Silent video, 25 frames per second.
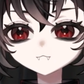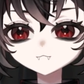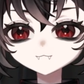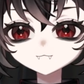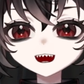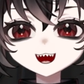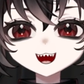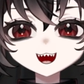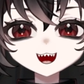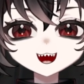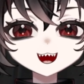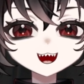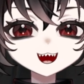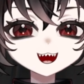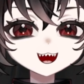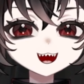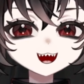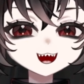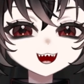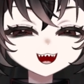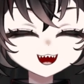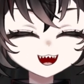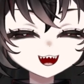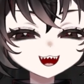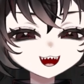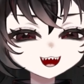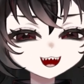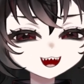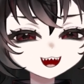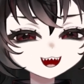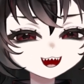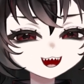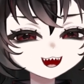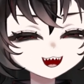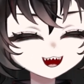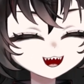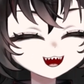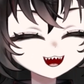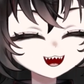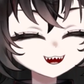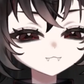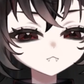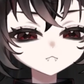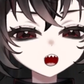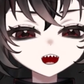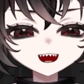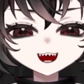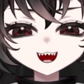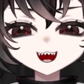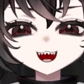So yeah, you can just call me
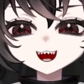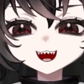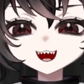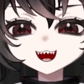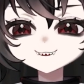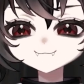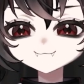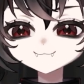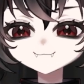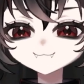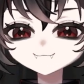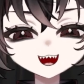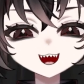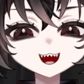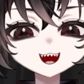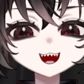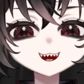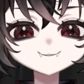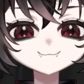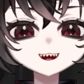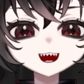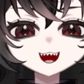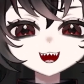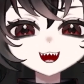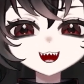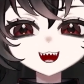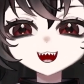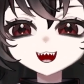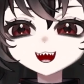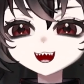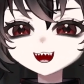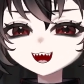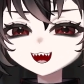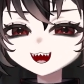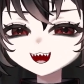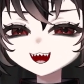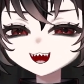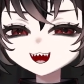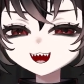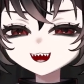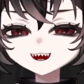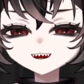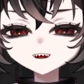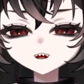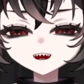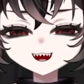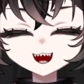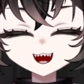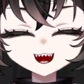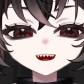Peggy. I'm a dark soul
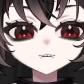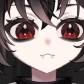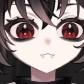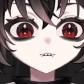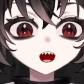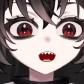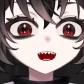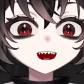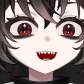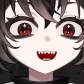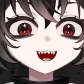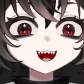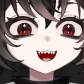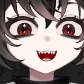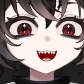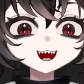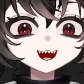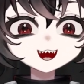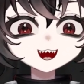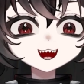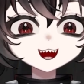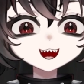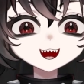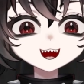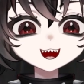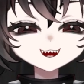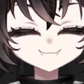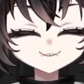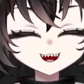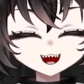or a mörksugga.